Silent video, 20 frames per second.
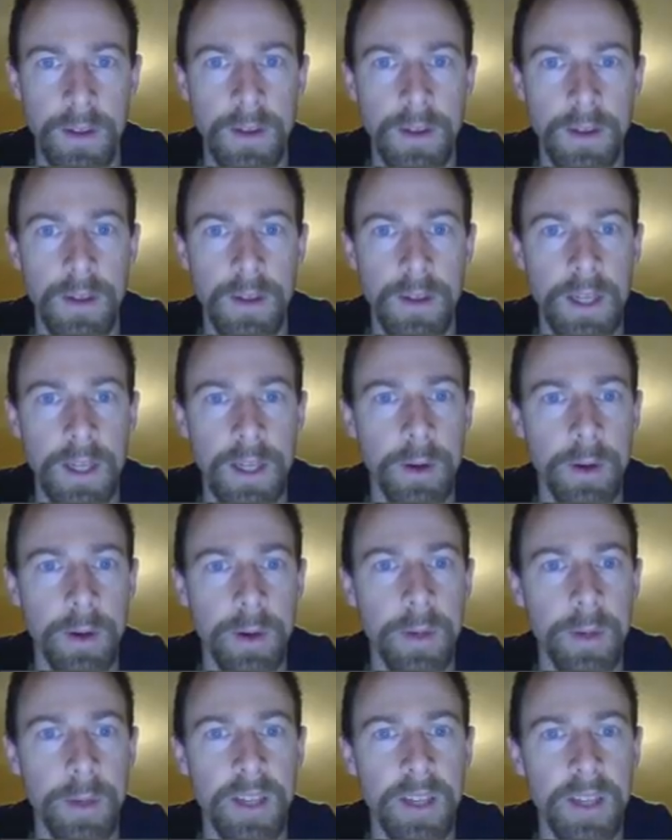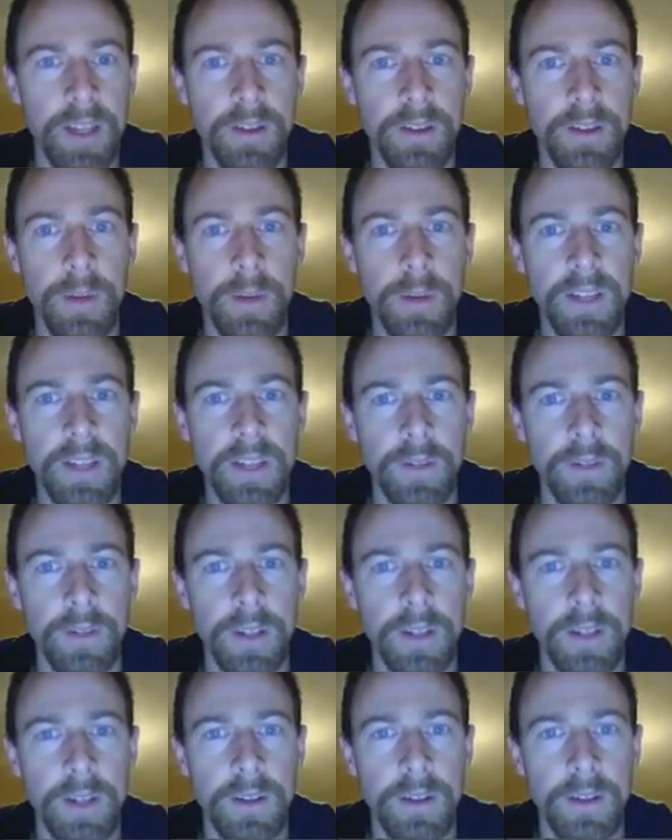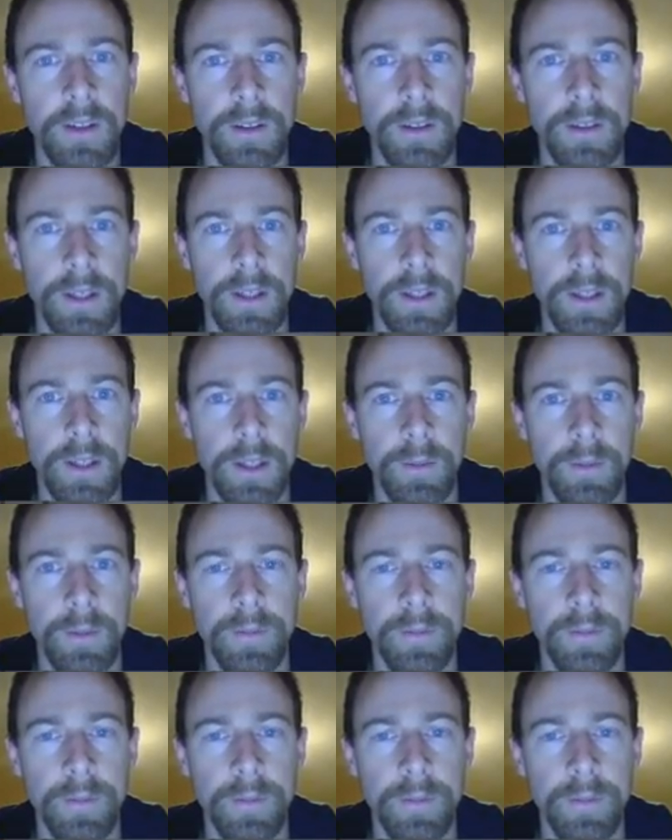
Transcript: And I'm going to make it so massive that kind